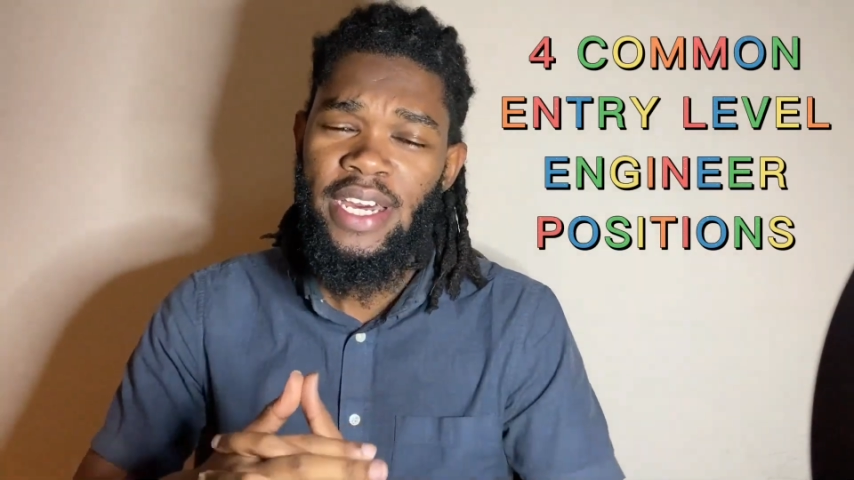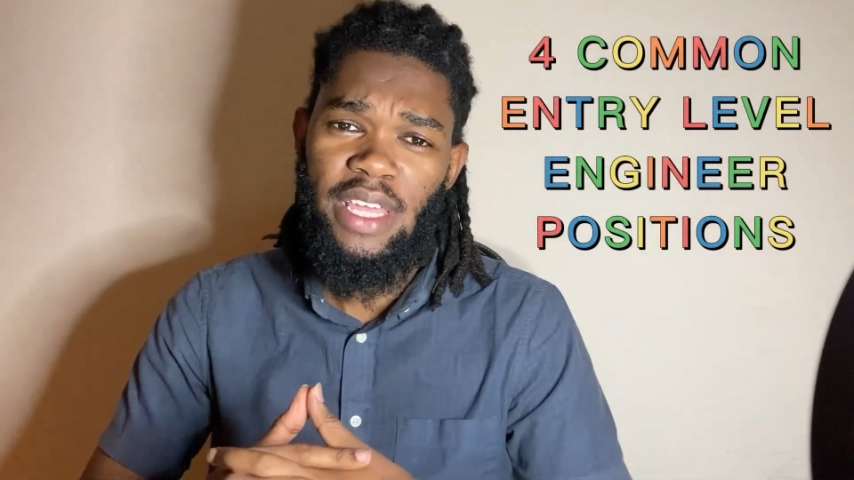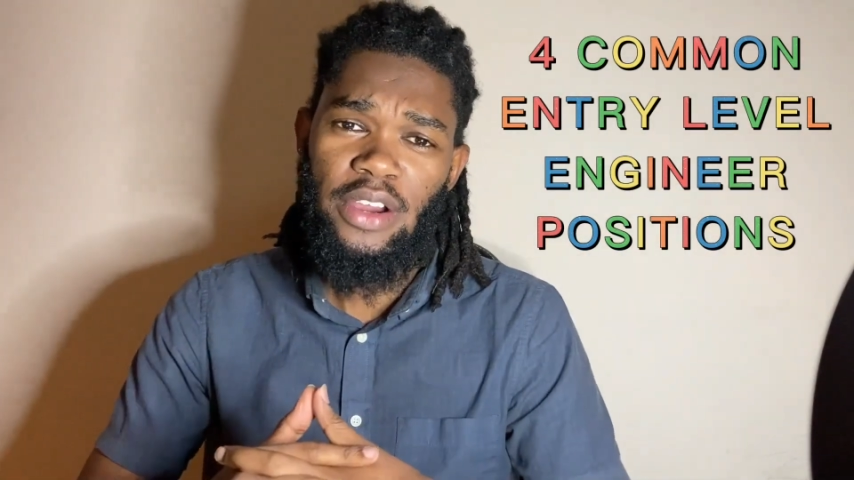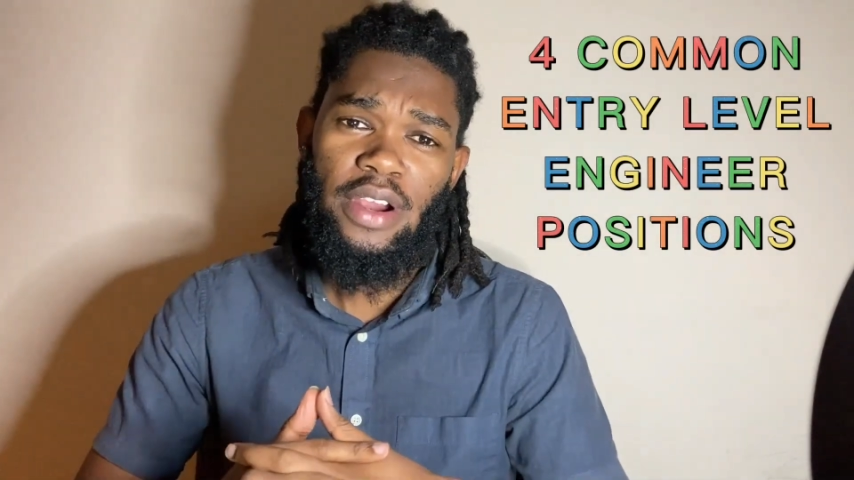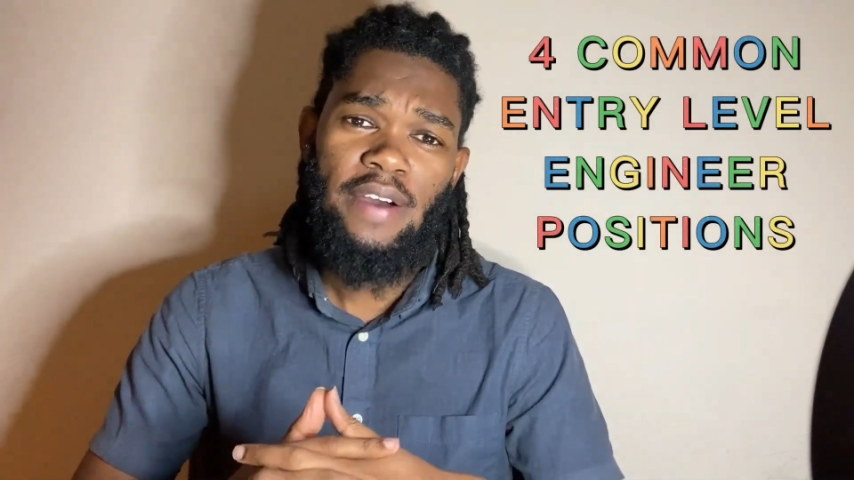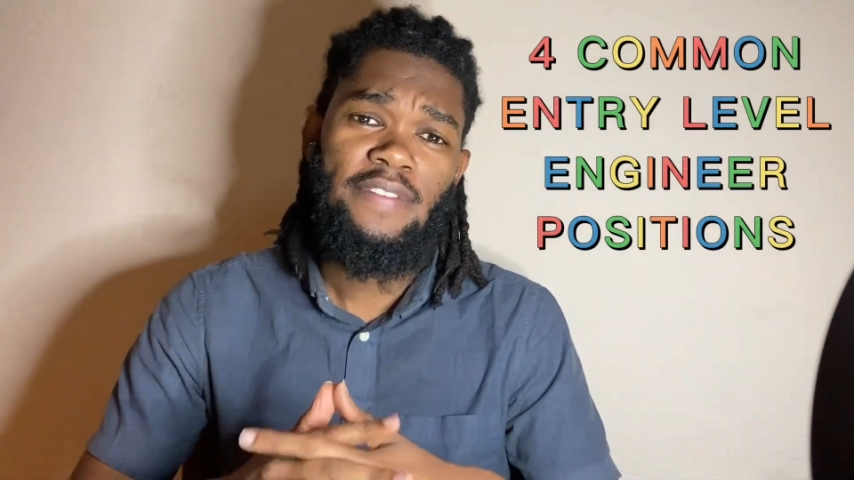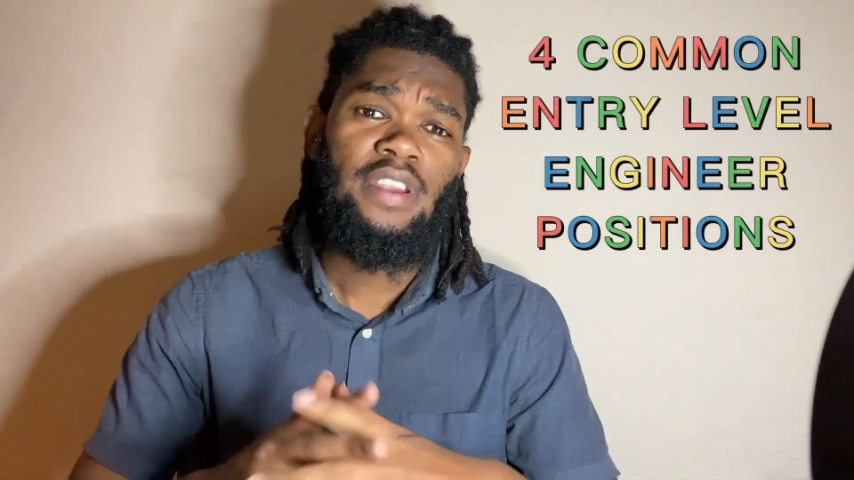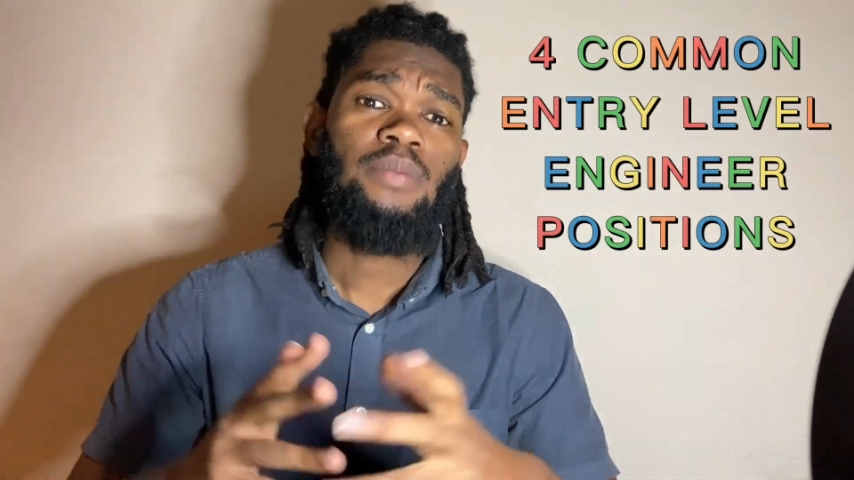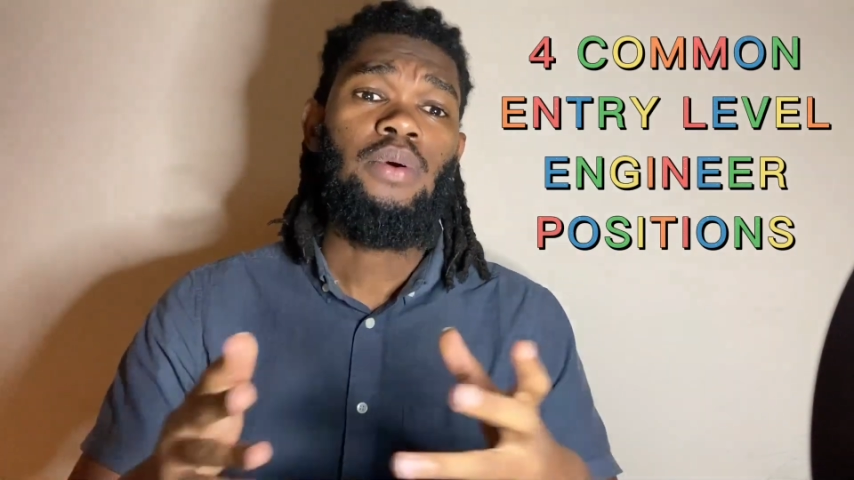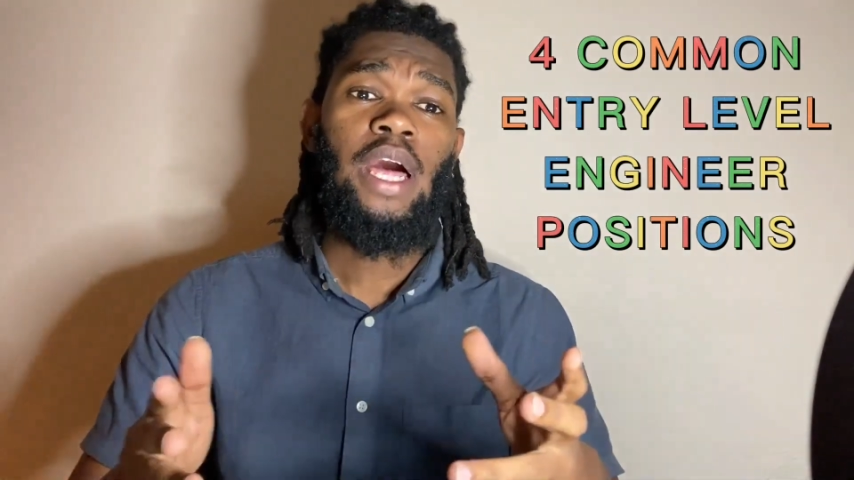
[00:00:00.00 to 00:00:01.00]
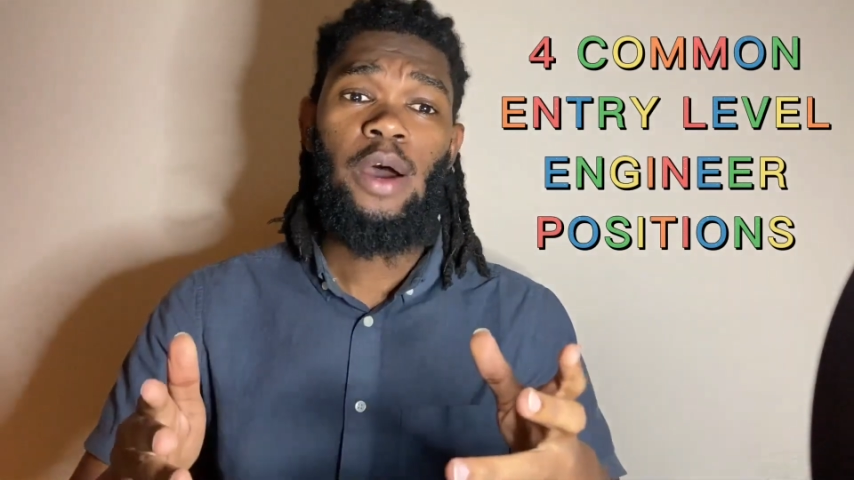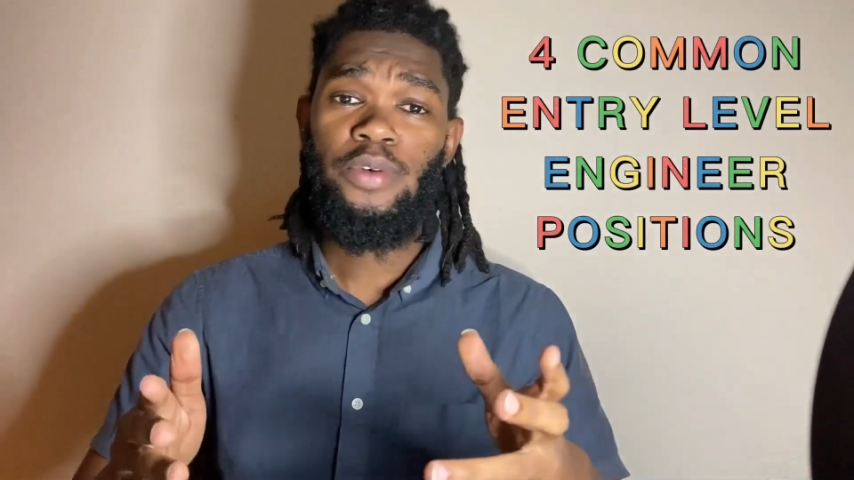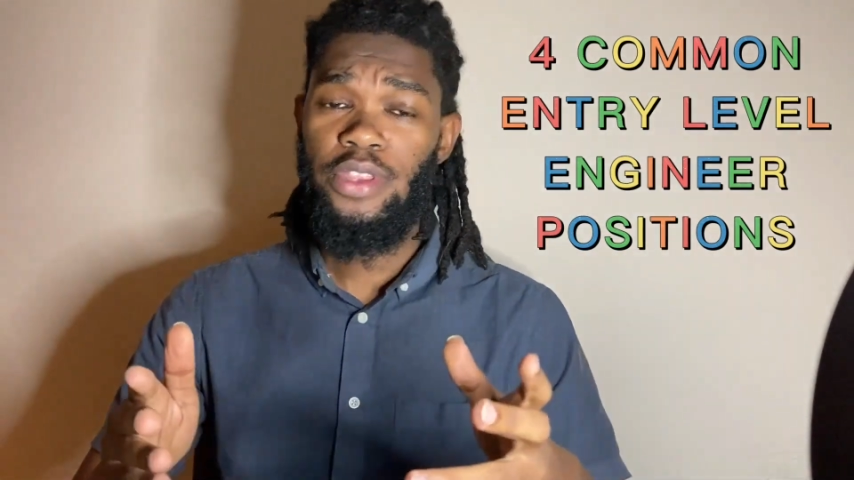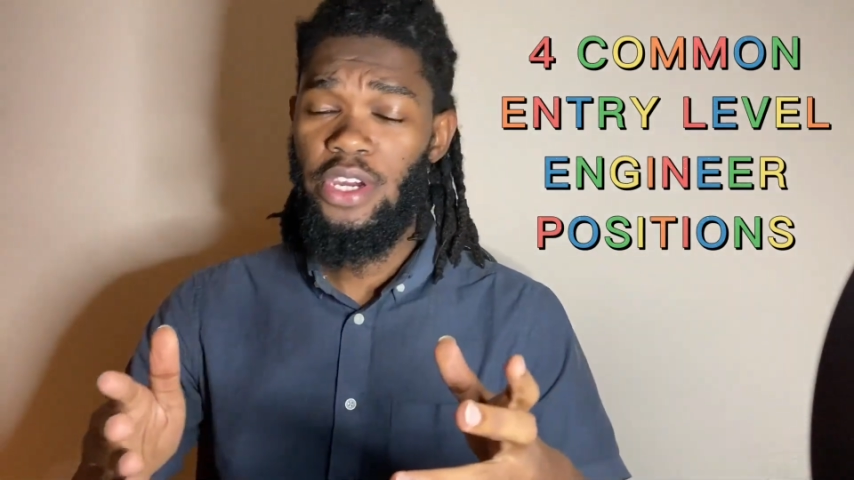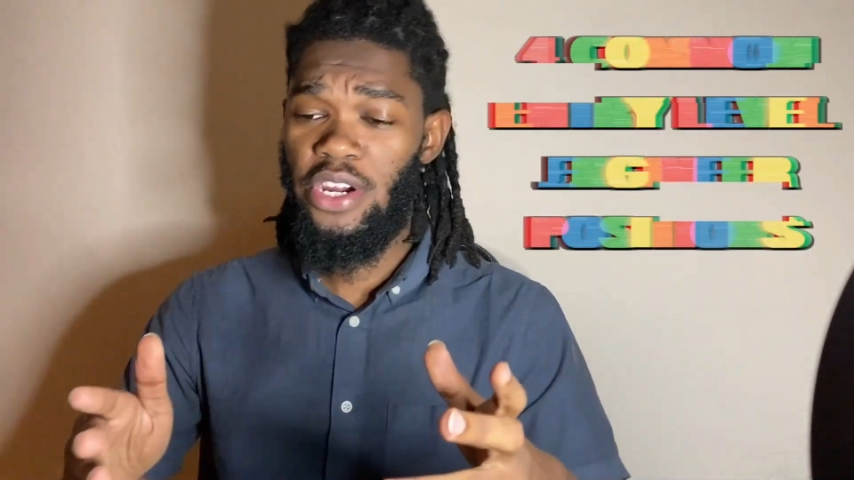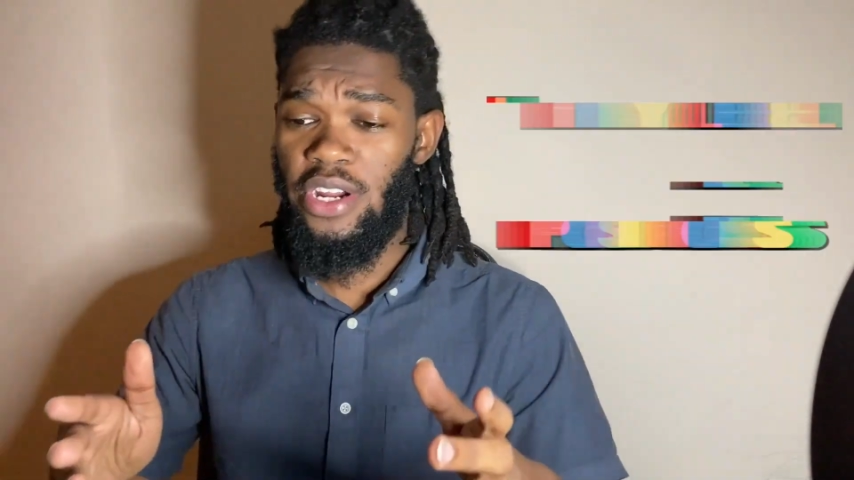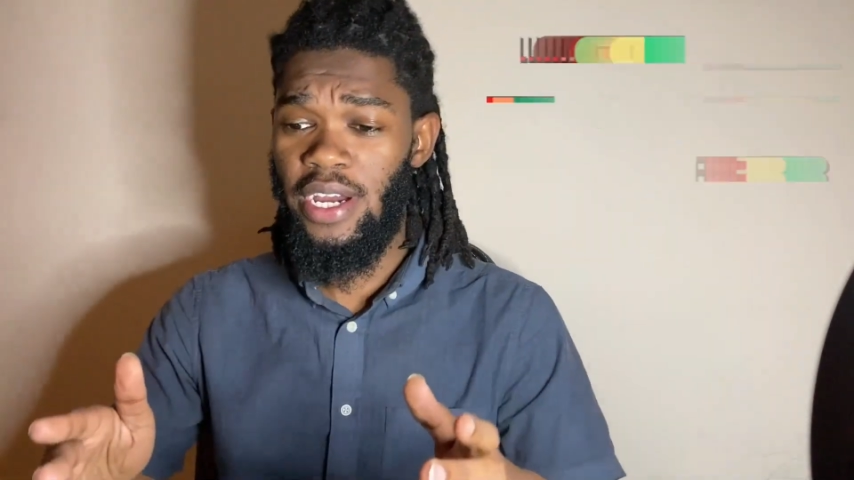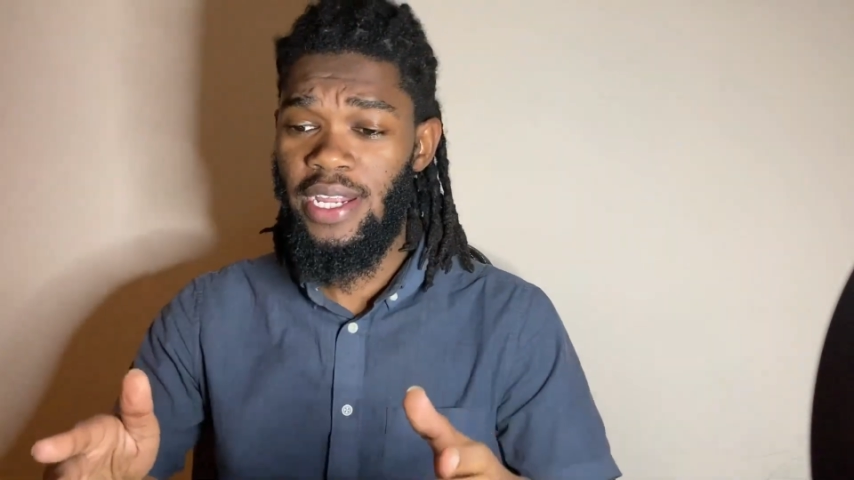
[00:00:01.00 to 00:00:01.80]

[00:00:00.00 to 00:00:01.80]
that are available out there.